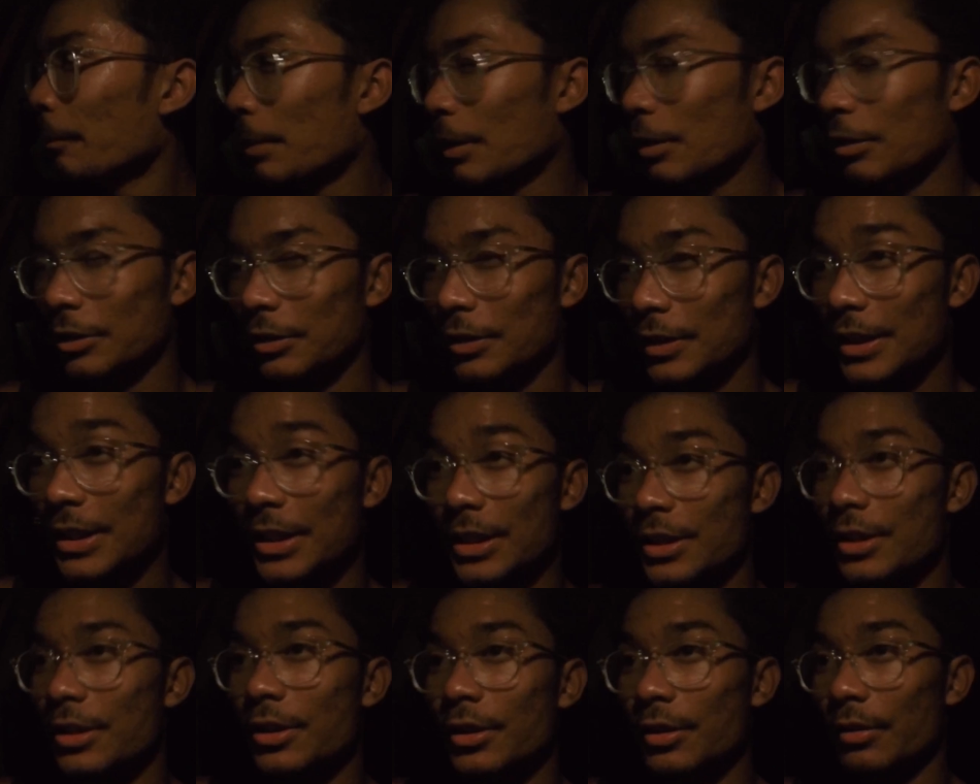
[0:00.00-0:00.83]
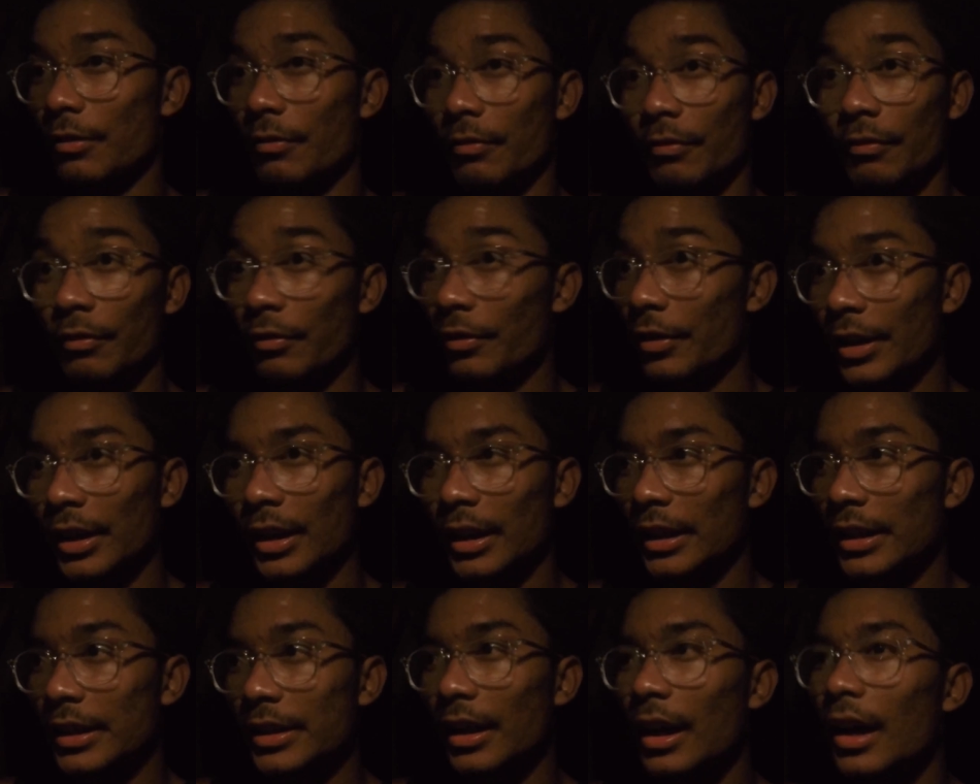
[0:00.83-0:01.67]
because it's just
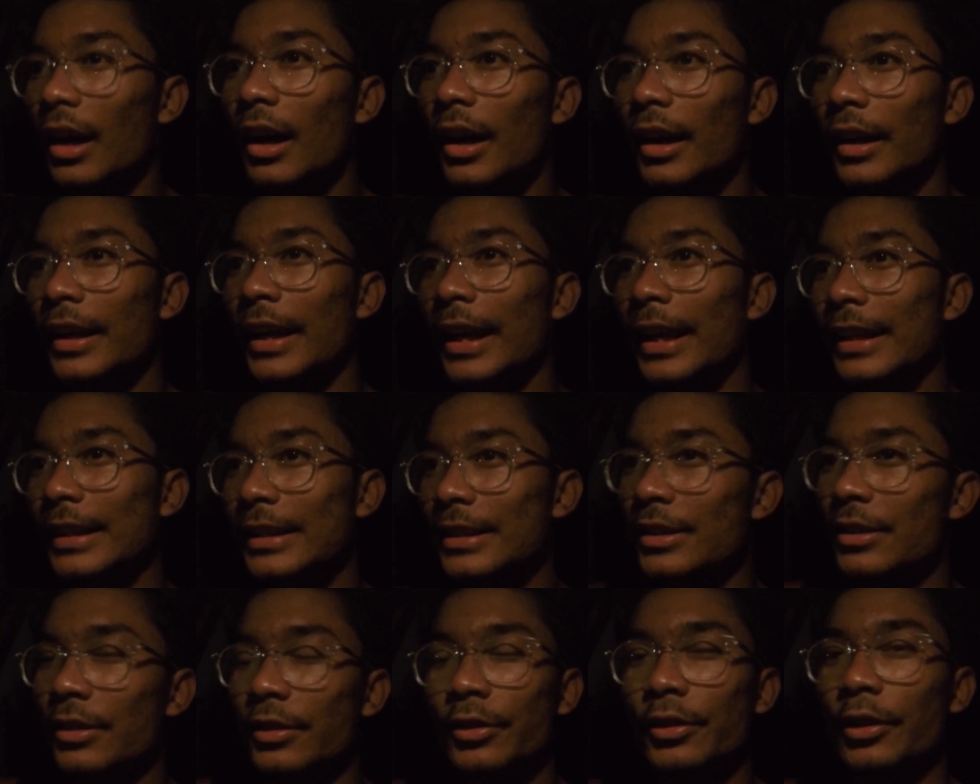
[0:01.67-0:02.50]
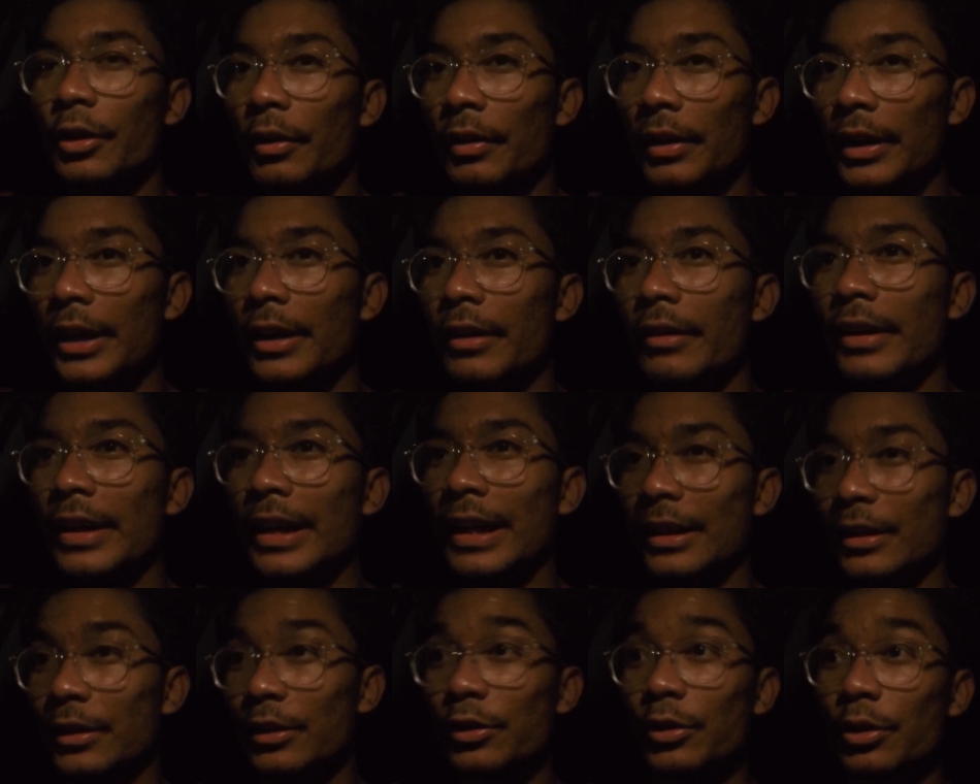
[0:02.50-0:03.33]
really dark and it's so eerie
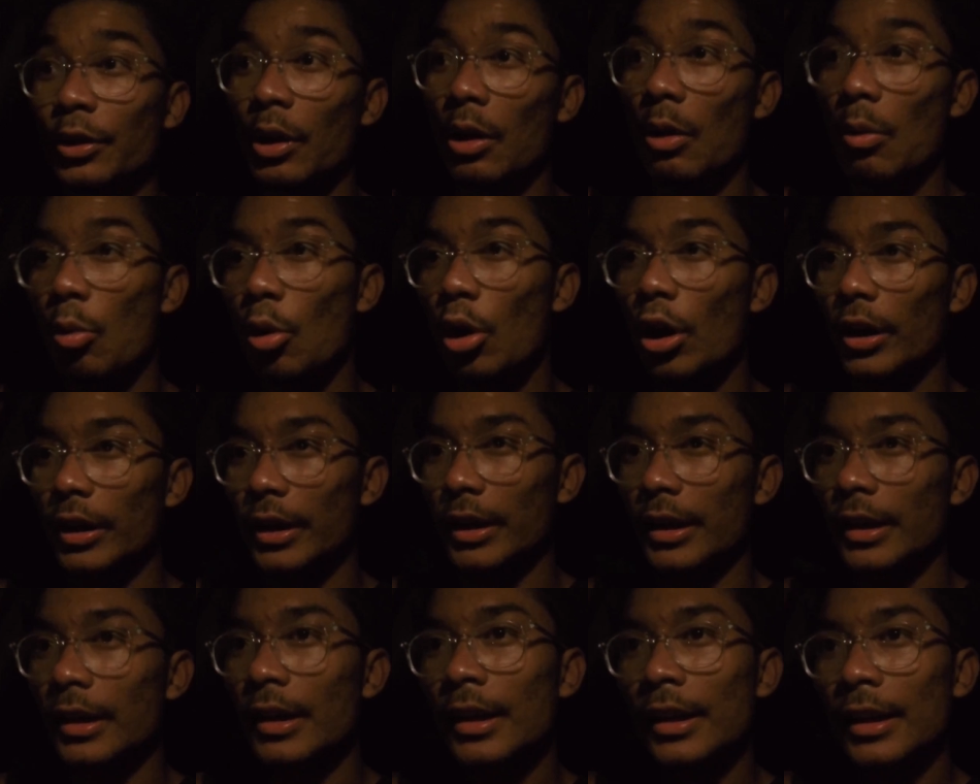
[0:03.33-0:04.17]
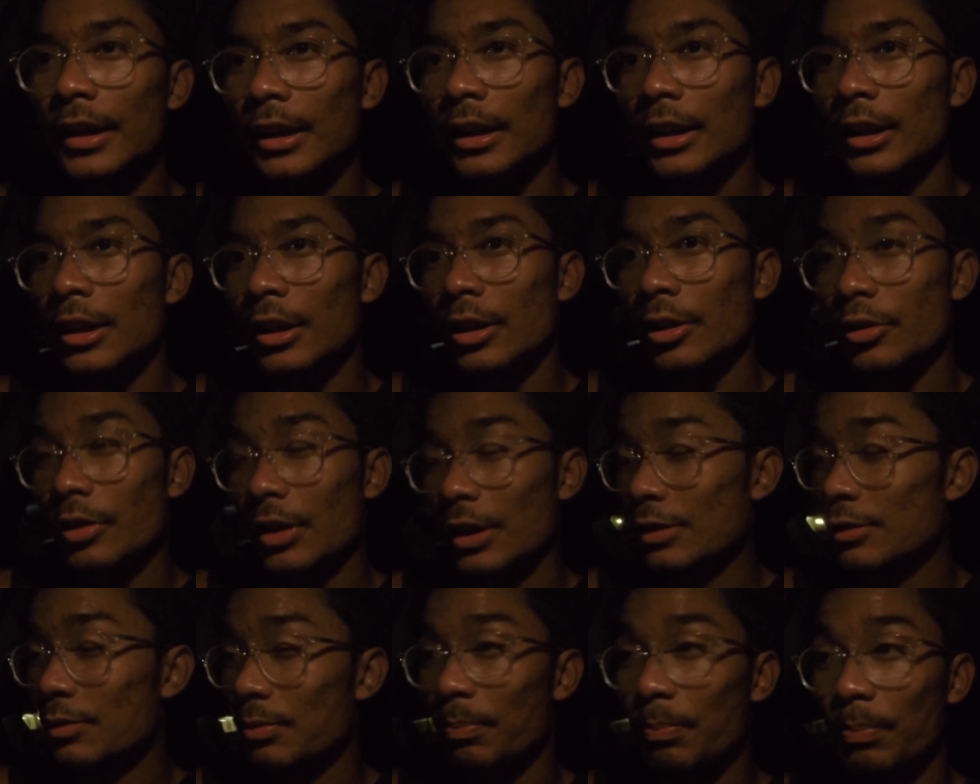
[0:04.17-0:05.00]
and so quiet. So I
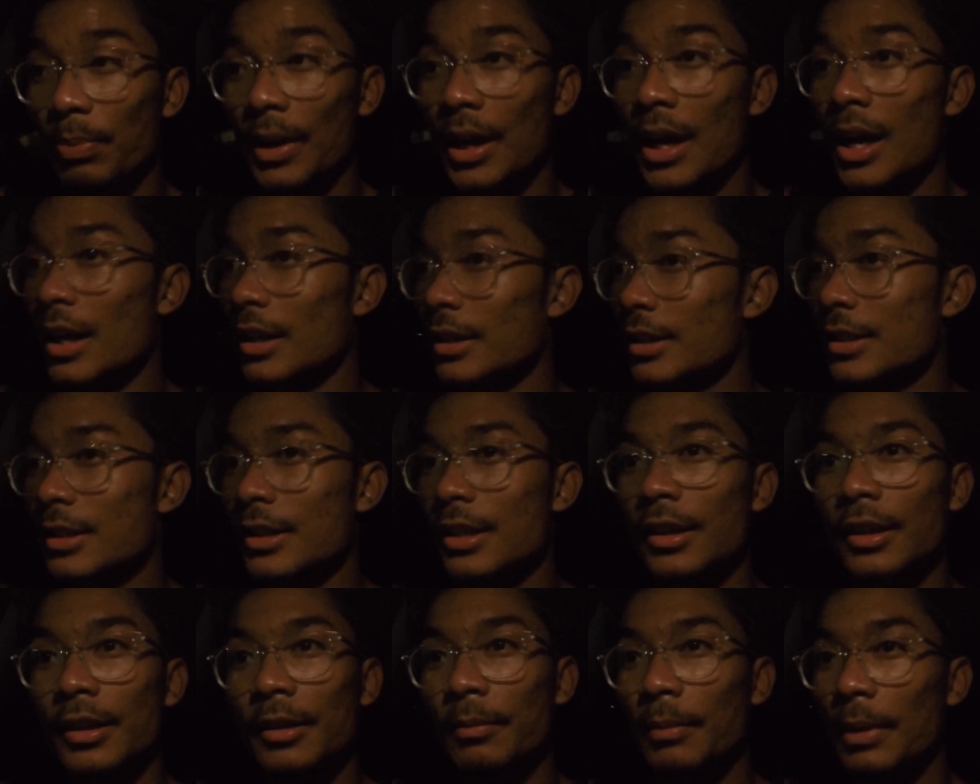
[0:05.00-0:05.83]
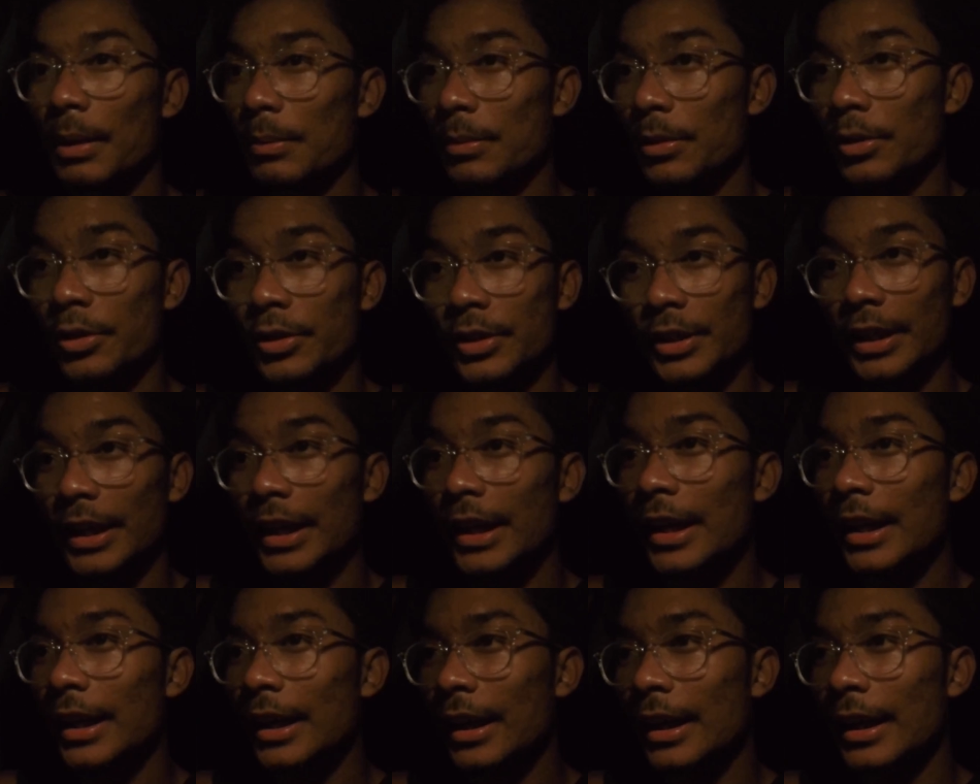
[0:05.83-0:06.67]
had to blast my music,
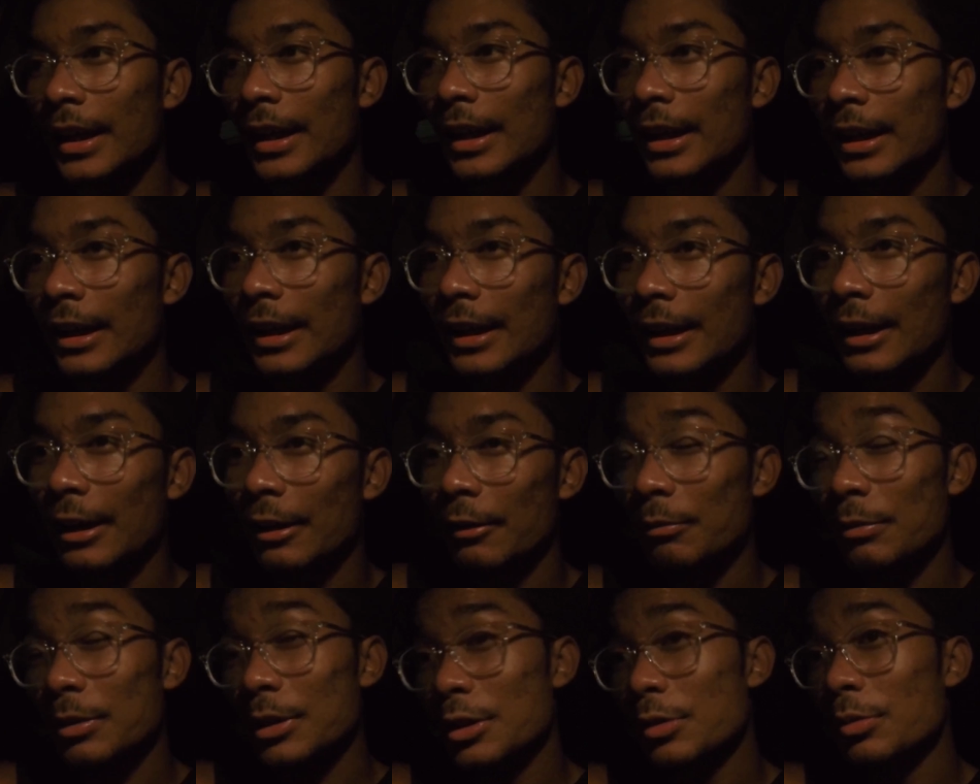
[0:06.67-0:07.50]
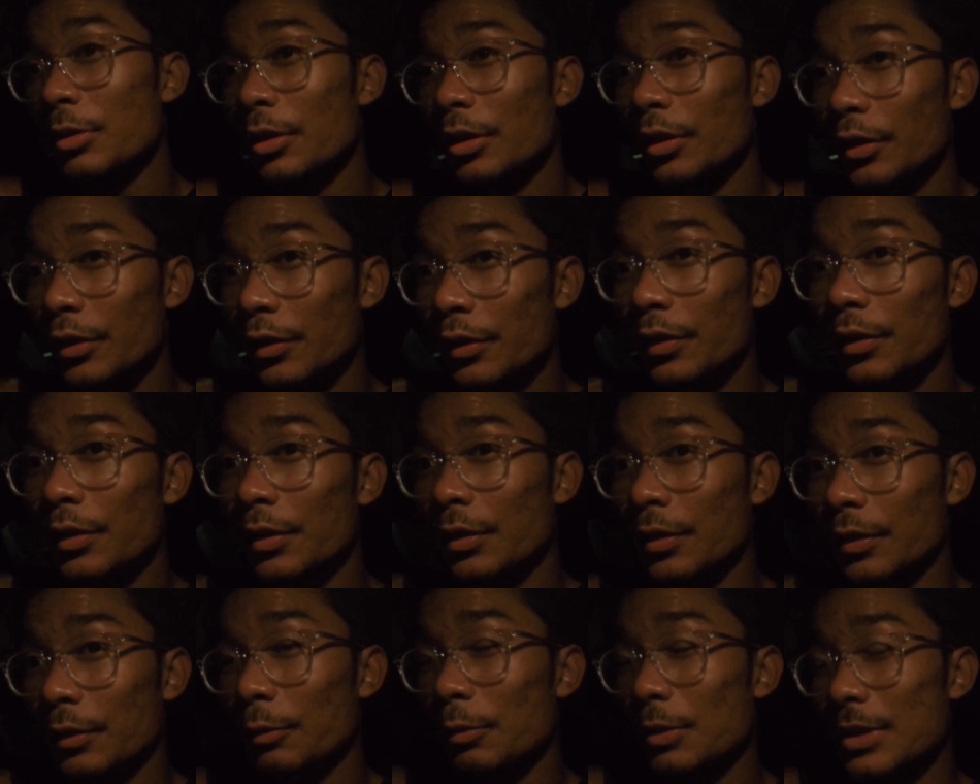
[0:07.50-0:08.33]
which
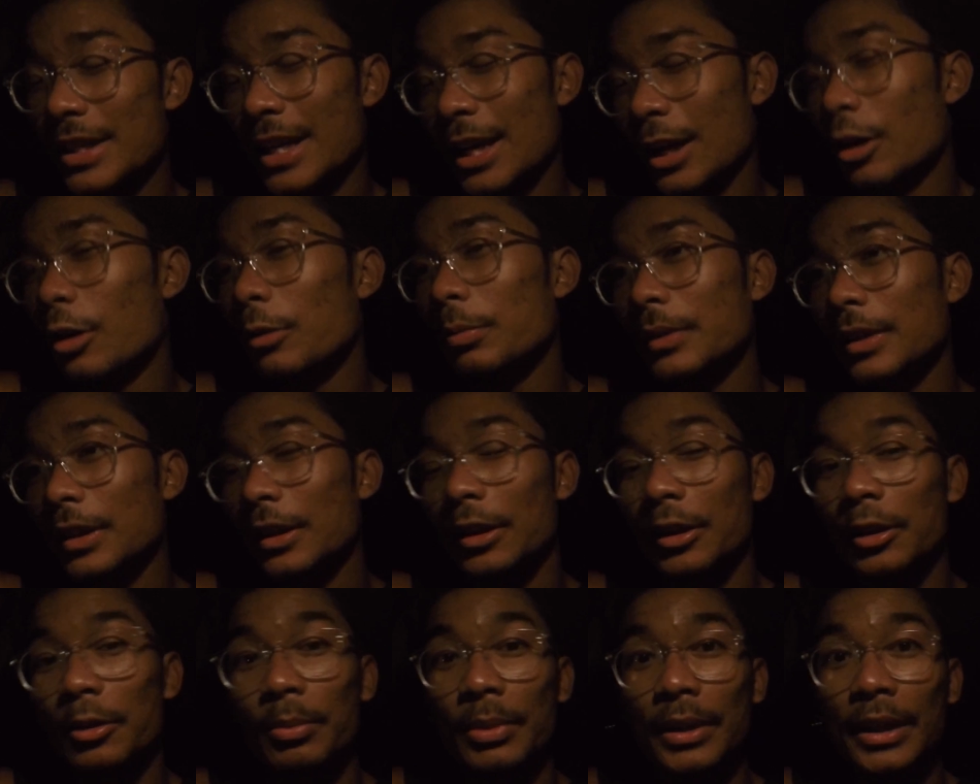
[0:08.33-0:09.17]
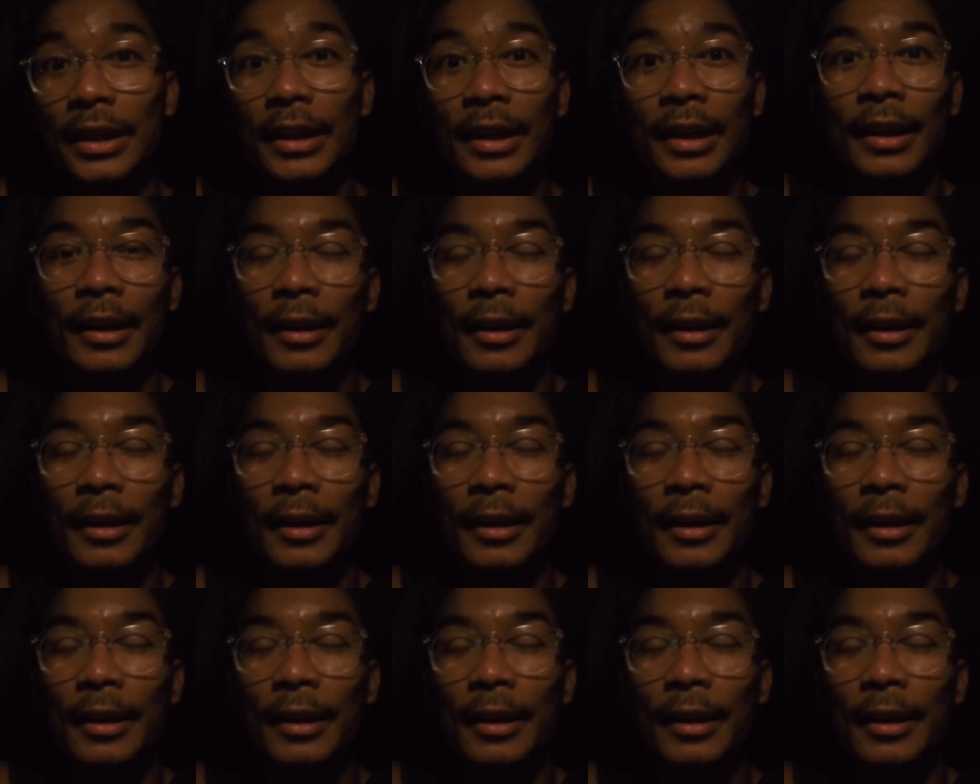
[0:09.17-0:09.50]
was which helped a little bit.